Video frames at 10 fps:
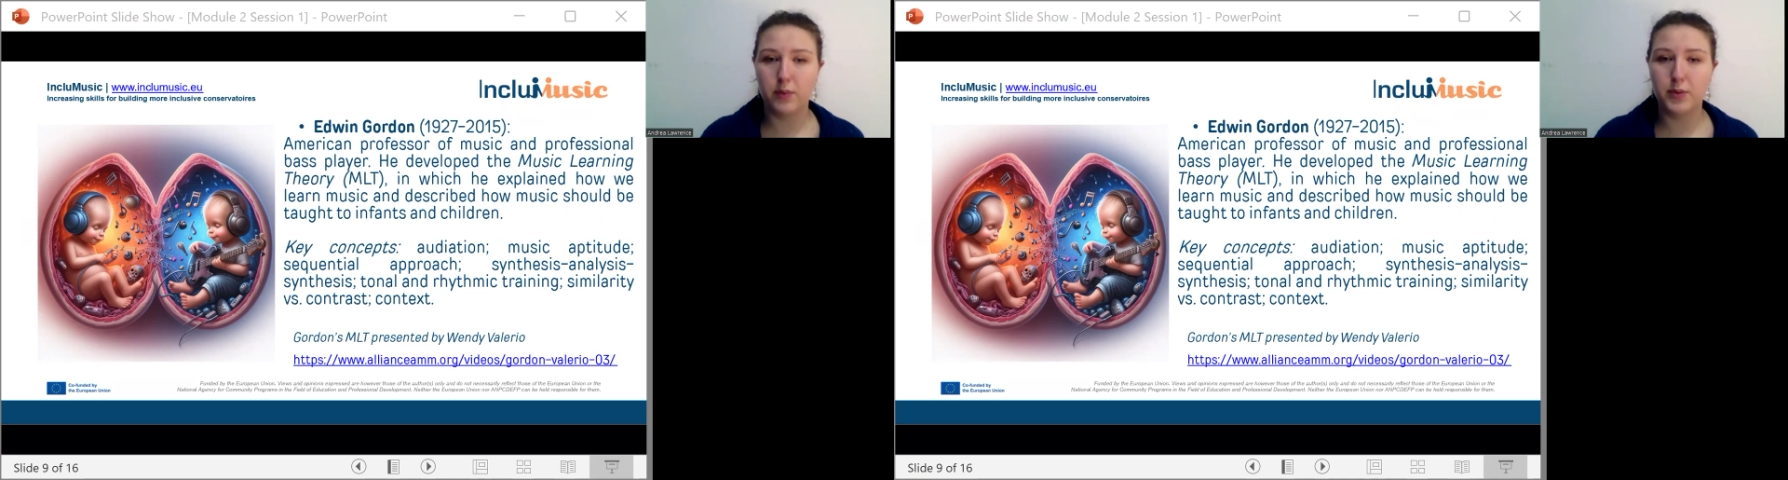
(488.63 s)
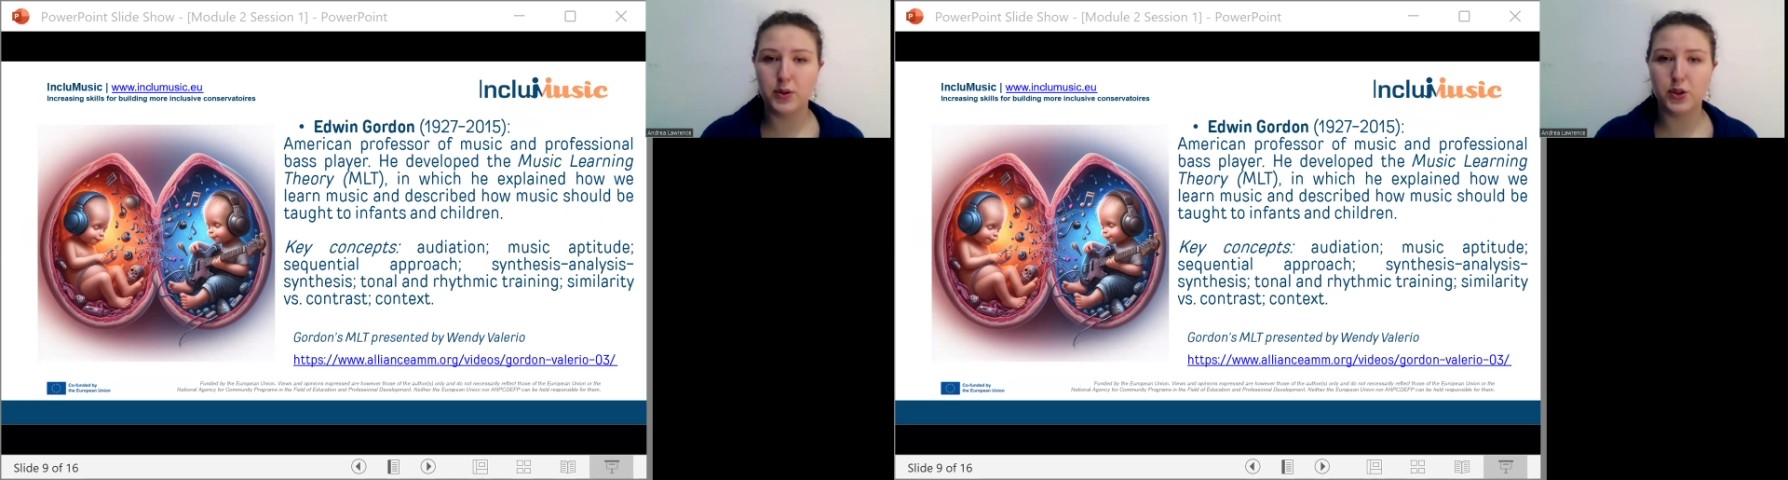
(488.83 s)

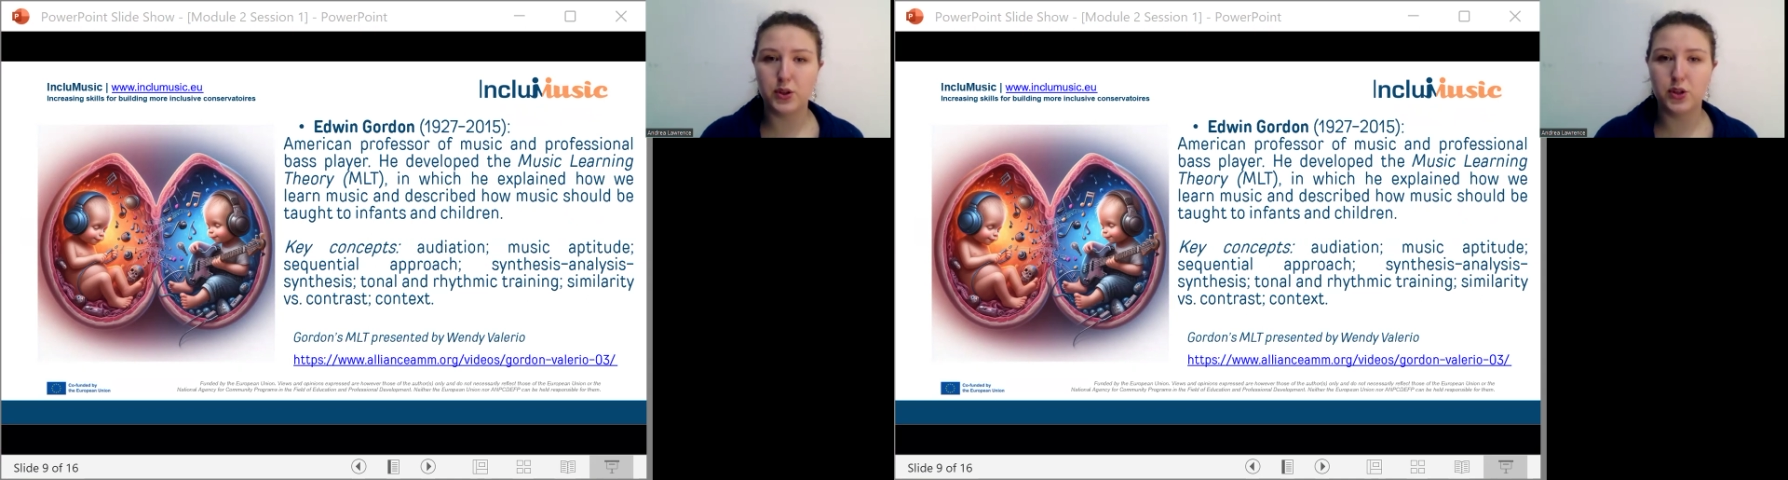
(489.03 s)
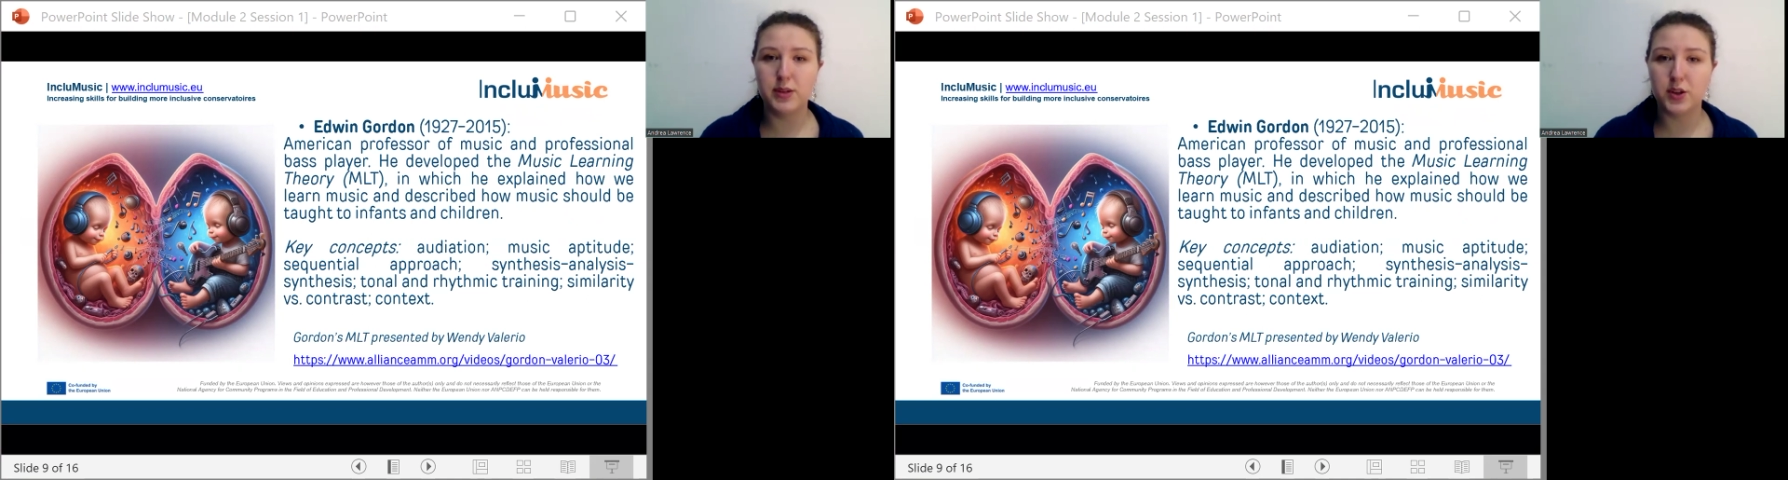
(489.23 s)
music
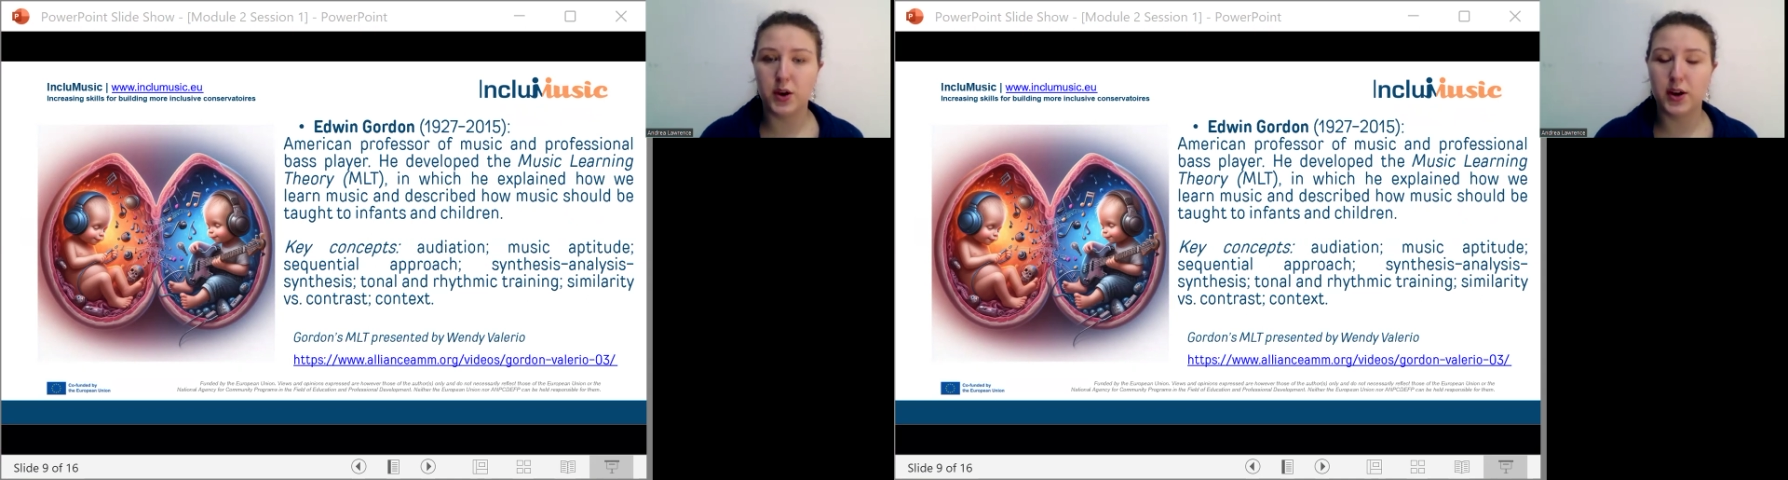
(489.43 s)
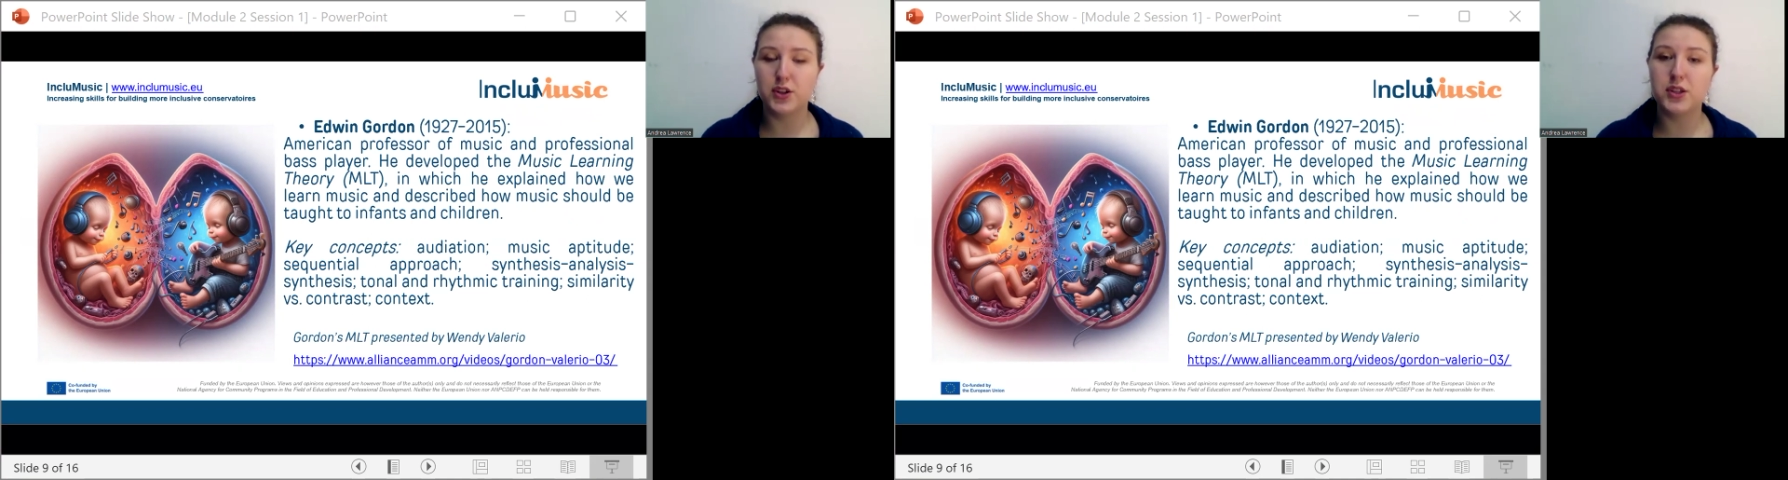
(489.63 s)
should be
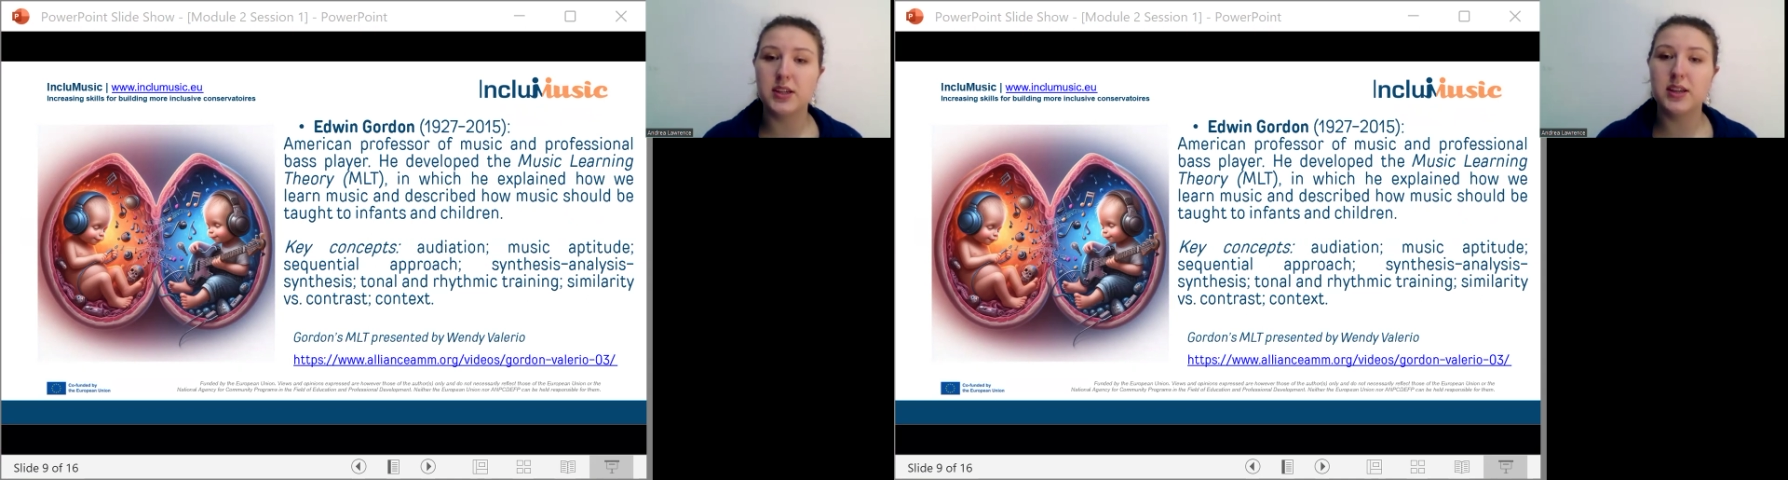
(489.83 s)
taught to